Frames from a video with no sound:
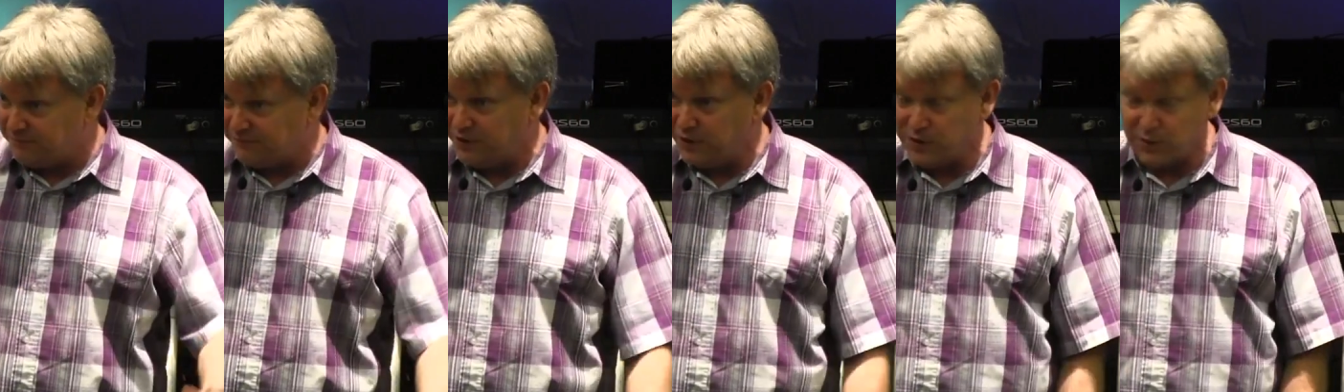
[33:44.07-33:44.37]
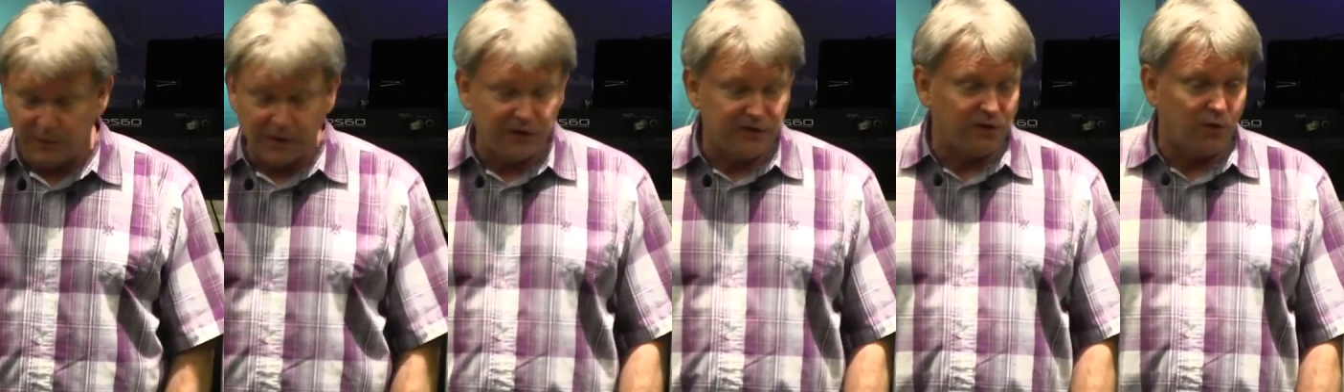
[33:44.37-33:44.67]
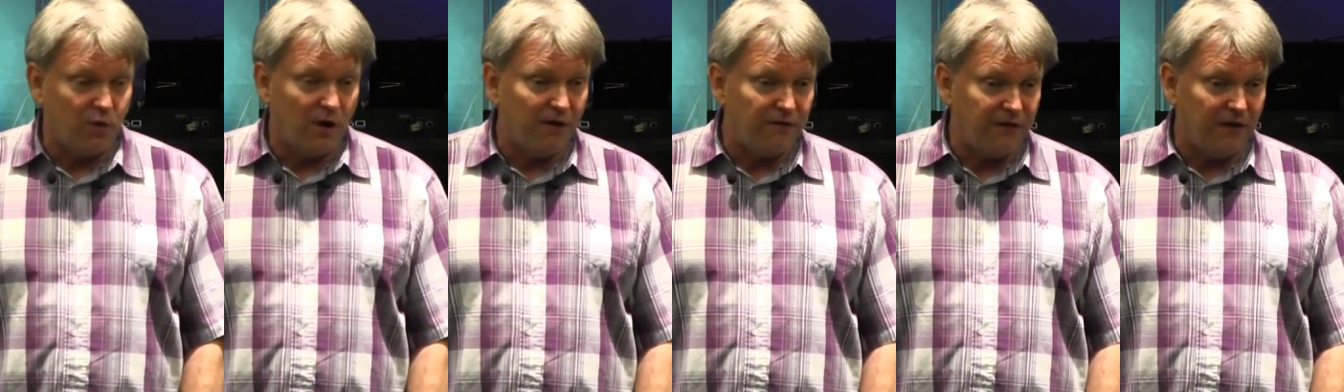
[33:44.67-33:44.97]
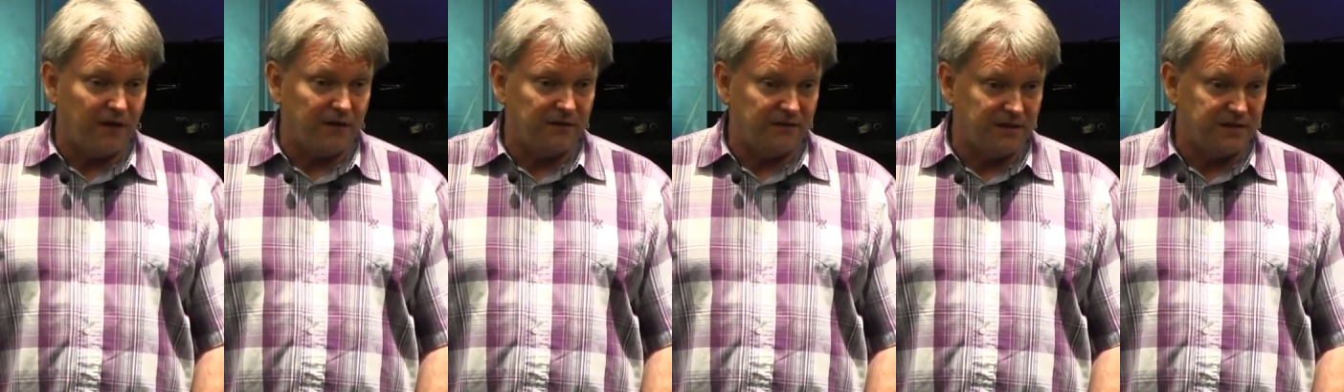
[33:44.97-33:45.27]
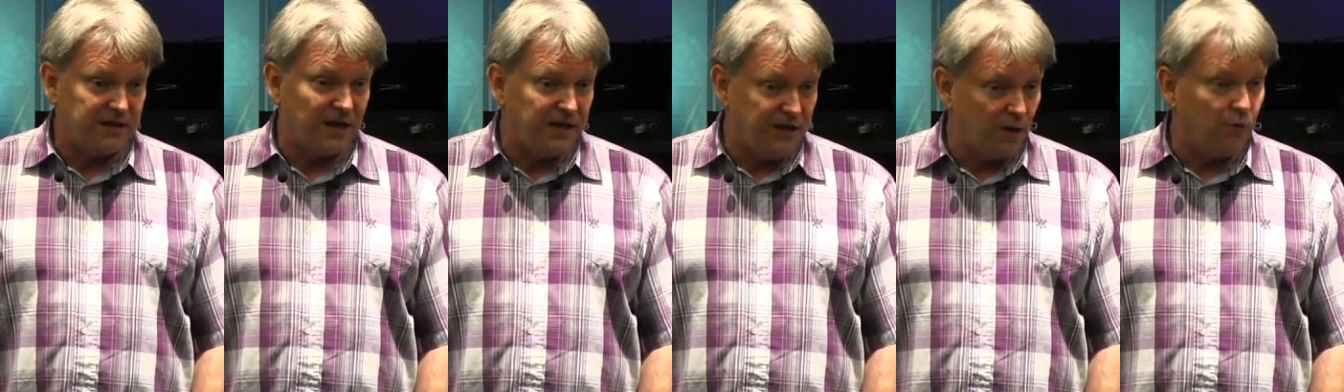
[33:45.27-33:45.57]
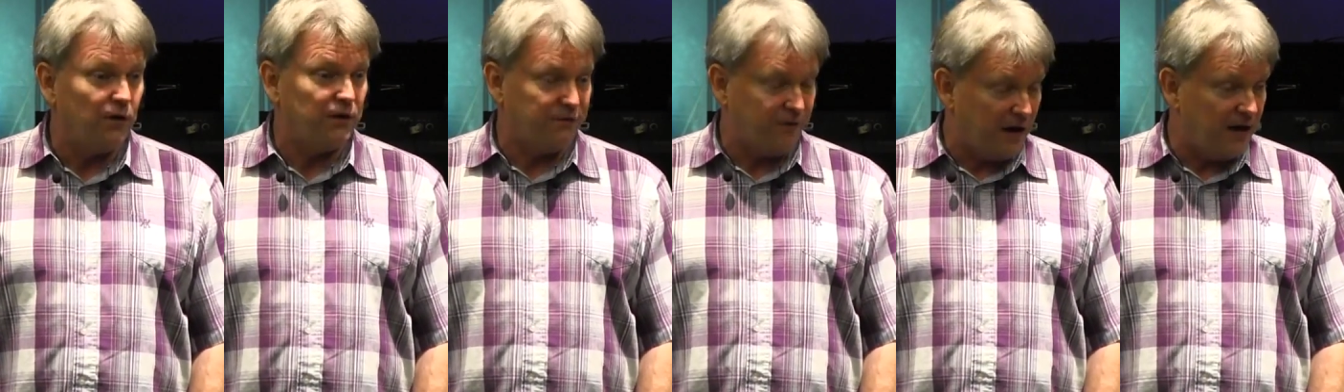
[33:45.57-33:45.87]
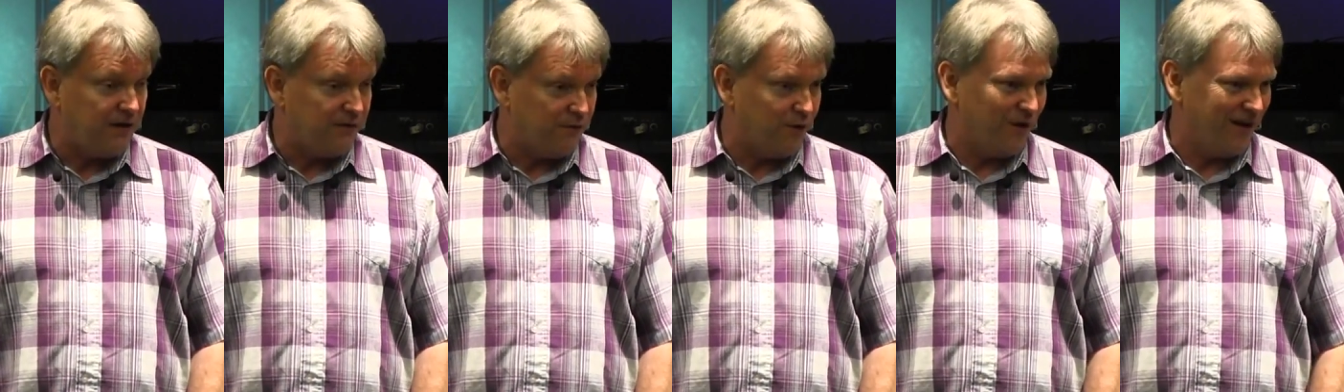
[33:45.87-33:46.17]
Do spiritual warfare. Decide you're worth
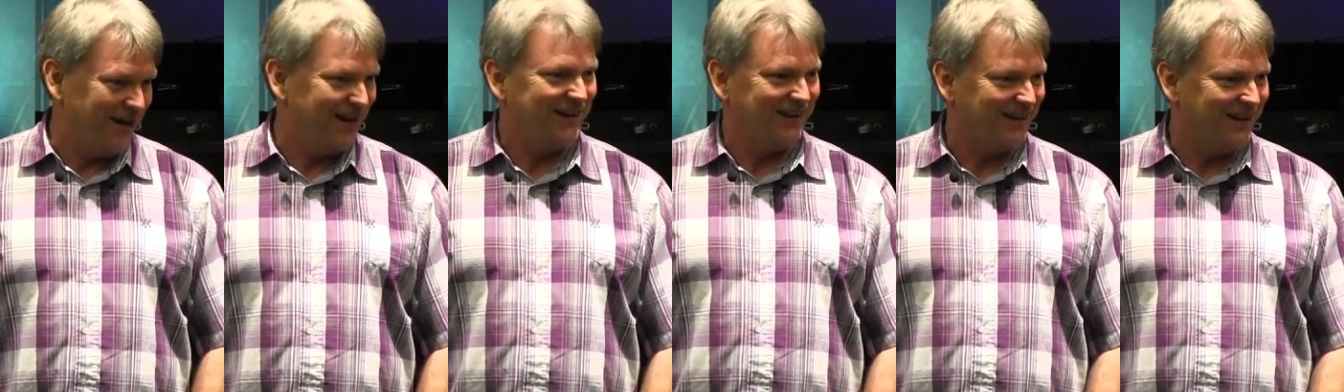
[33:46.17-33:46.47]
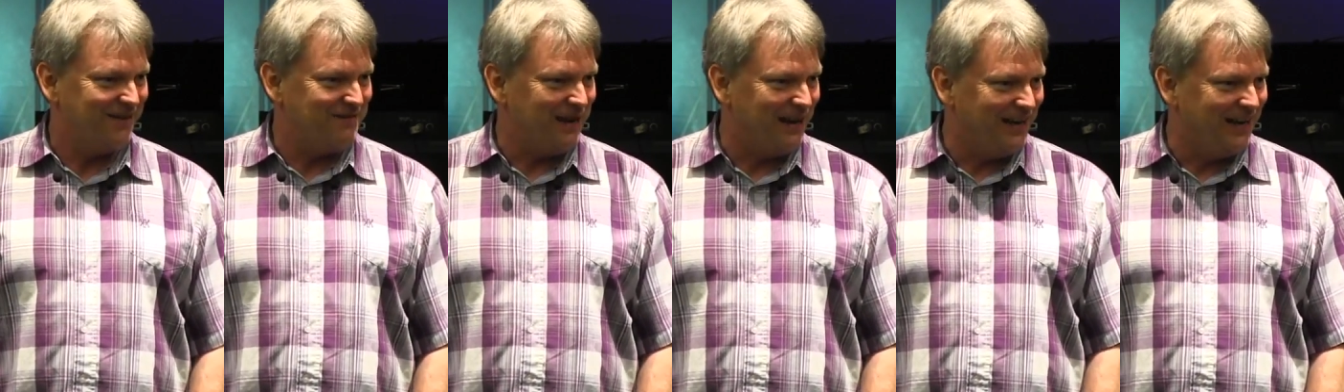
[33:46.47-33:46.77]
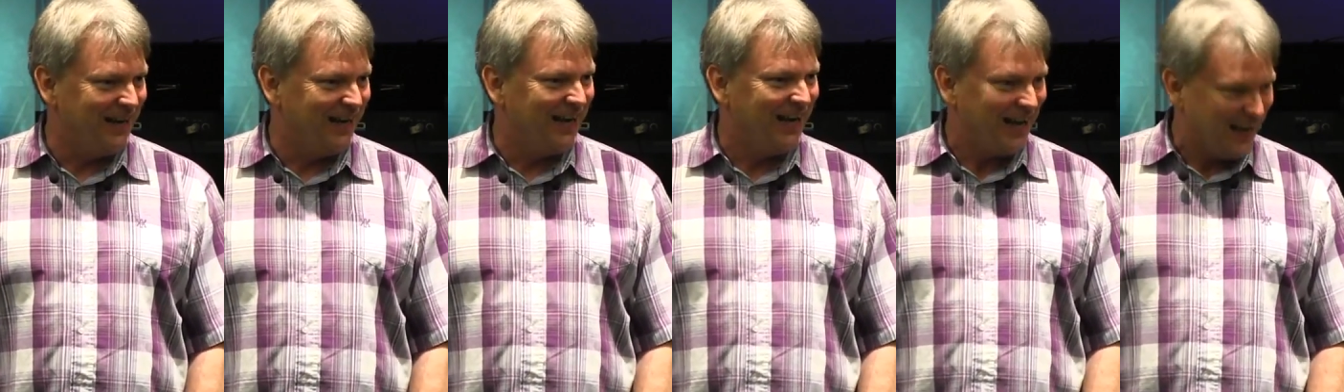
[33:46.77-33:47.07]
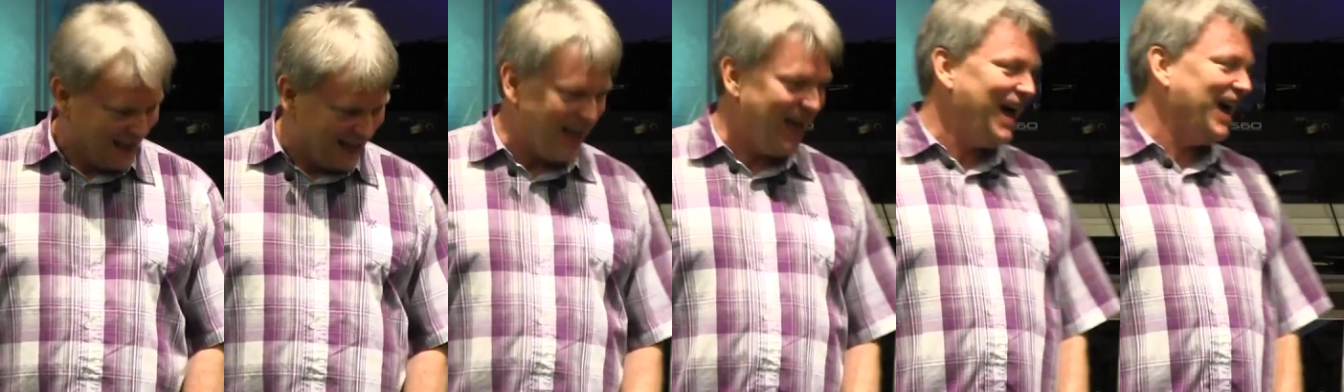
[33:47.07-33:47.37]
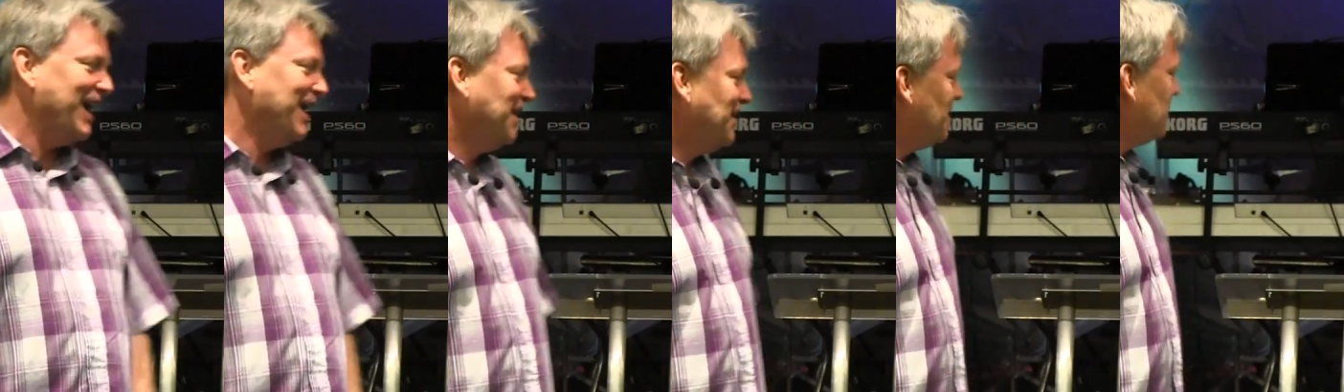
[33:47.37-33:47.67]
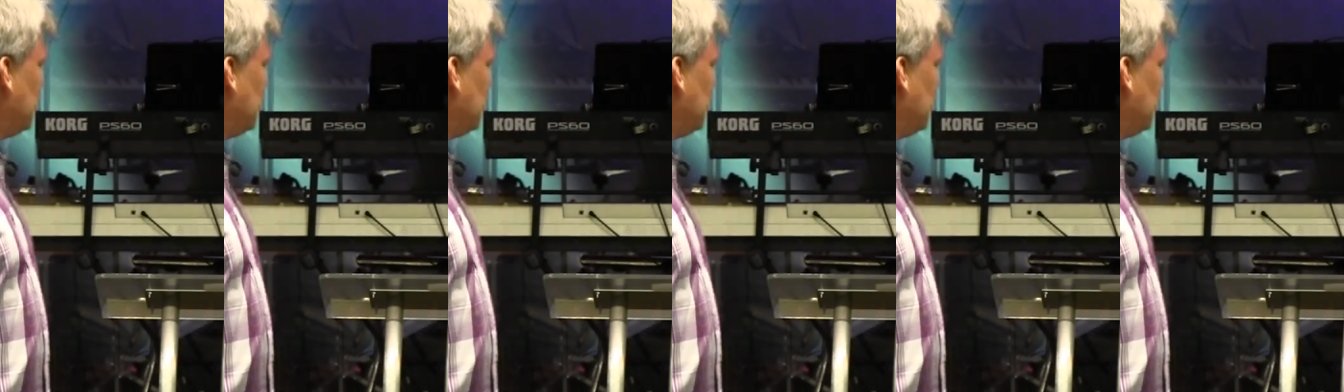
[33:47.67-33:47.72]
fighting for. Amen? Yeah.